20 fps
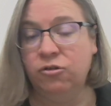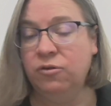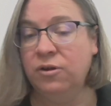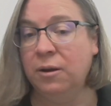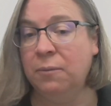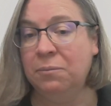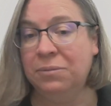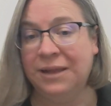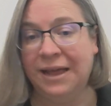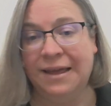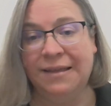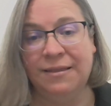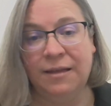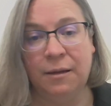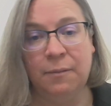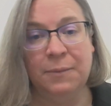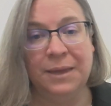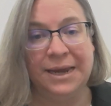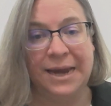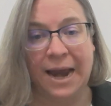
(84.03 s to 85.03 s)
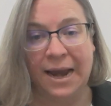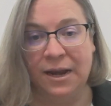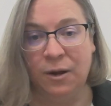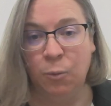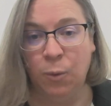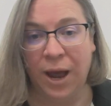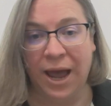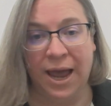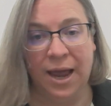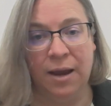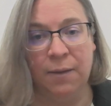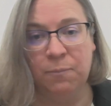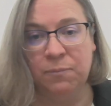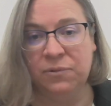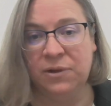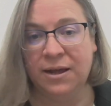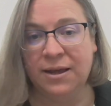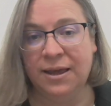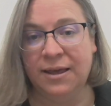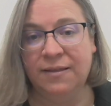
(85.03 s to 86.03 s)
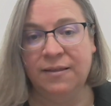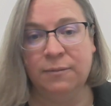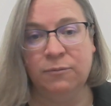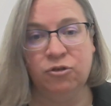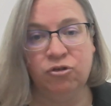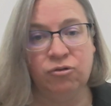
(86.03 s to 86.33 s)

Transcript: You can play them in any way, plucking them,